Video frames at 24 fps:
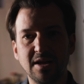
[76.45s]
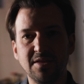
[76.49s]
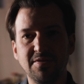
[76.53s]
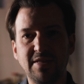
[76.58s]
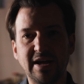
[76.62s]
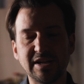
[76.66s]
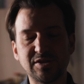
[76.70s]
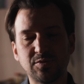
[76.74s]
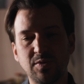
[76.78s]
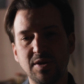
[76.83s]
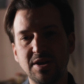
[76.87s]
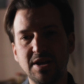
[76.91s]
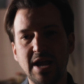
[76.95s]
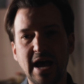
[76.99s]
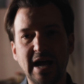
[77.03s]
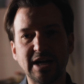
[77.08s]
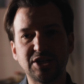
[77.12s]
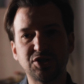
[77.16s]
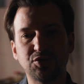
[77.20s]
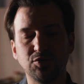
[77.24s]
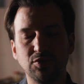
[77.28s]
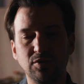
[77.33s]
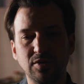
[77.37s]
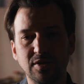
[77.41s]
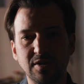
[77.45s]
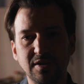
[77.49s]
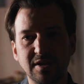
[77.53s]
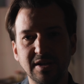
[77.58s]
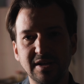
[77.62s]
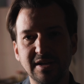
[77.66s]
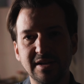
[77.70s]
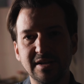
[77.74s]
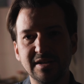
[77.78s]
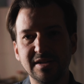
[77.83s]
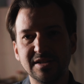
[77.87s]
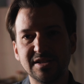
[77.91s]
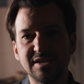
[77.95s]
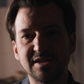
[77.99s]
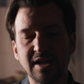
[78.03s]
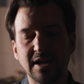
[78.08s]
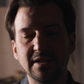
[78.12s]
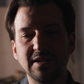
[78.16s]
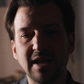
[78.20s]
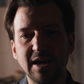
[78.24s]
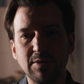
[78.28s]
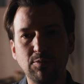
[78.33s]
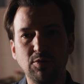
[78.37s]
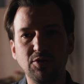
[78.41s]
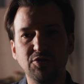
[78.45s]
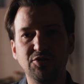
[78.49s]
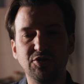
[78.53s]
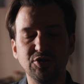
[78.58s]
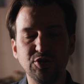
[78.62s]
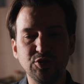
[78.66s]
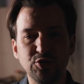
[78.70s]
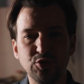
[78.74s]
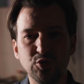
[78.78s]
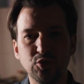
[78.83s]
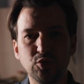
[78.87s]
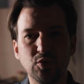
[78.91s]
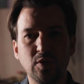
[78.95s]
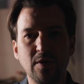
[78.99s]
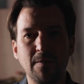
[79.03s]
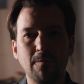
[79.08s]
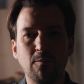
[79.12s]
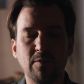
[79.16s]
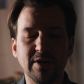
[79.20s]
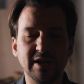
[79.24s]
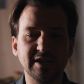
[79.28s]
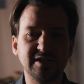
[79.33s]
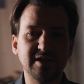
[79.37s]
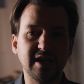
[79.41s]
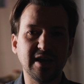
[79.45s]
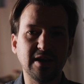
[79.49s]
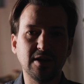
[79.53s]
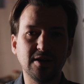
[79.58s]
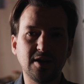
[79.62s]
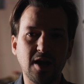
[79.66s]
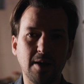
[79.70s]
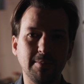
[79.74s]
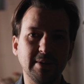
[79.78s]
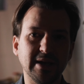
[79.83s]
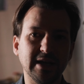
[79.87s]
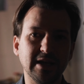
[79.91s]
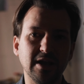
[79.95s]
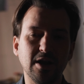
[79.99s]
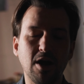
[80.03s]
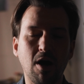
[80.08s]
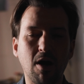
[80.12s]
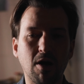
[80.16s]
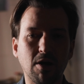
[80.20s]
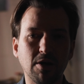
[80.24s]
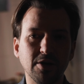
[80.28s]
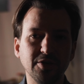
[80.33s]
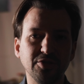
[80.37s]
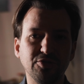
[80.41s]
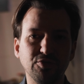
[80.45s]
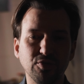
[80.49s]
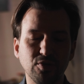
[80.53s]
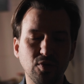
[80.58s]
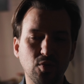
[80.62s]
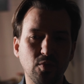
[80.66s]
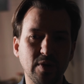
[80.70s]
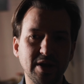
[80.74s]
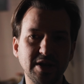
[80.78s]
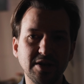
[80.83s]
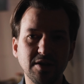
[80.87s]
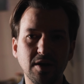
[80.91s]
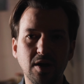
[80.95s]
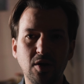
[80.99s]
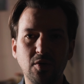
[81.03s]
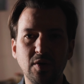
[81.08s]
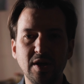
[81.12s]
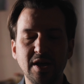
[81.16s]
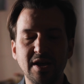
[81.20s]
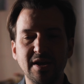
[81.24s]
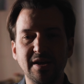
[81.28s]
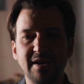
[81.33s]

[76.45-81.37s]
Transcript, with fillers: That's what natural sunlight will do when it's coming in hard through a window.